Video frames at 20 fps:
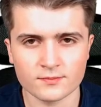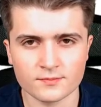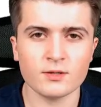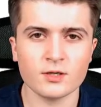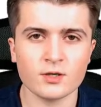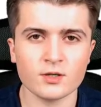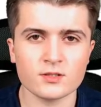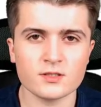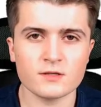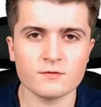
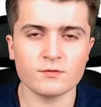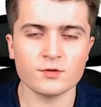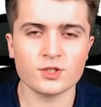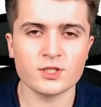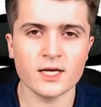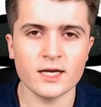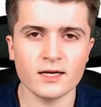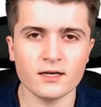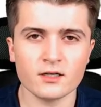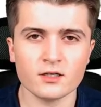Because if we
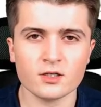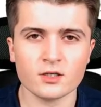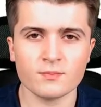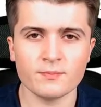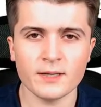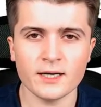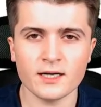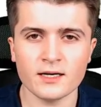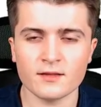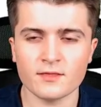take a
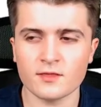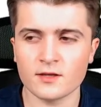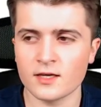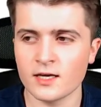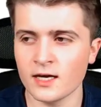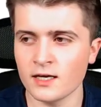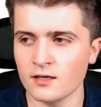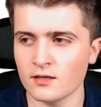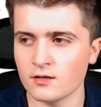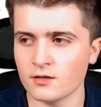look back at the
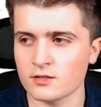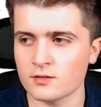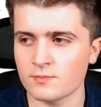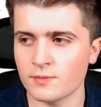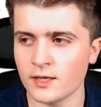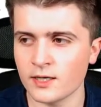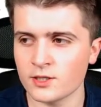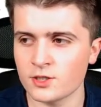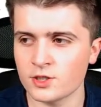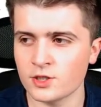catalogs
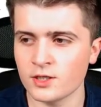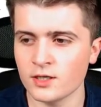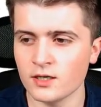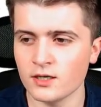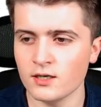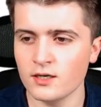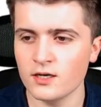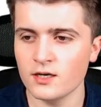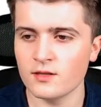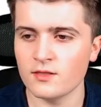page here,